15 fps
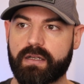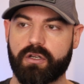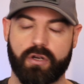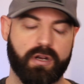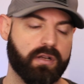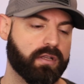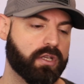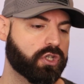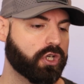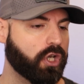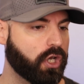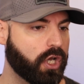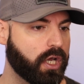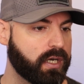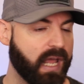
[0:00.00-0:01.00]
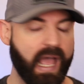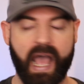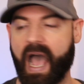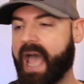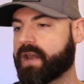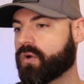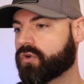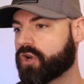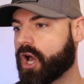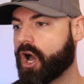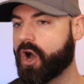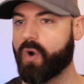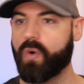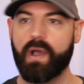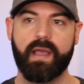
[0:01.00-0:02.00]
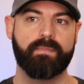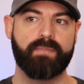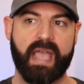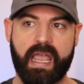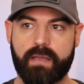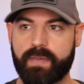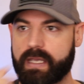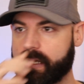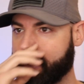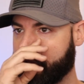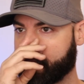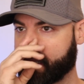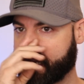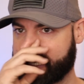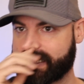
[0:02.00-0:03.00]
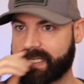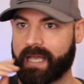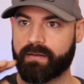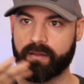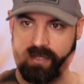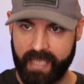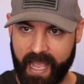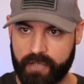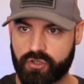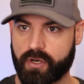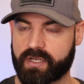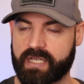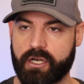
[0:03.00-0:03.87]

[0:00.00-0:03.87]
You're hearing this could, I don't know, maybe, like I said, theatrics.